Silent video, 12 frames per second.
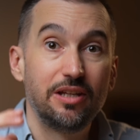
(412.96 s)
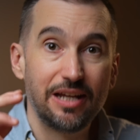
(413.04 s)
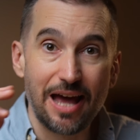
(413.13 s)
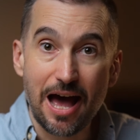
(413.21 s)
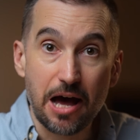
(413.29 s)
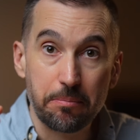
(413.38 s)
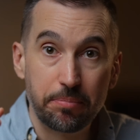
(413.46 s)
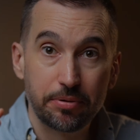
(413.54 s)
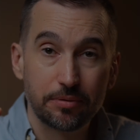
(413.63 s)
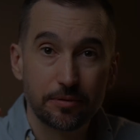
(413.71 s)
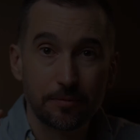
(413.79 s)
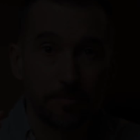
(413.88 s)
the app.
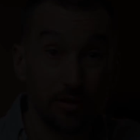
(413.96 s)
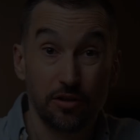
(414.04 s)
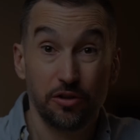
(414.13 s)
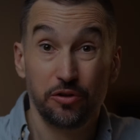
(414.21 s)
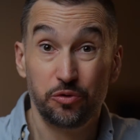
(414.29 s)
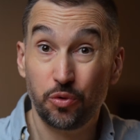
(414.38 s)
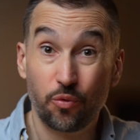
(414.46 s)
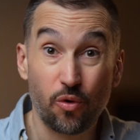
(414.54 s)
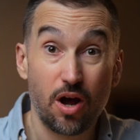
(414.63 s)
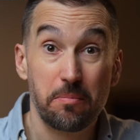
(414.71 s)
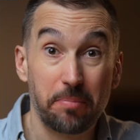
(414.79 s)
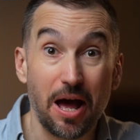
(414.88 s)
To
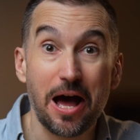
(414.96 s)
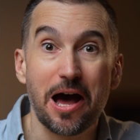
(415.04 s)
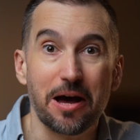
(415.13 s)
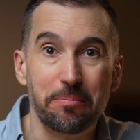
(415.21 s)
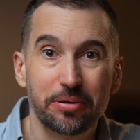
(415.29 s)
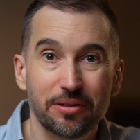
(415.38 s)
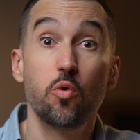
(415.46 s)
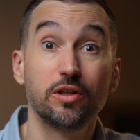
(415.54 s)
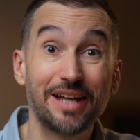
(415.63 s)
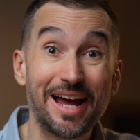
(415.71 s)
wrap up, what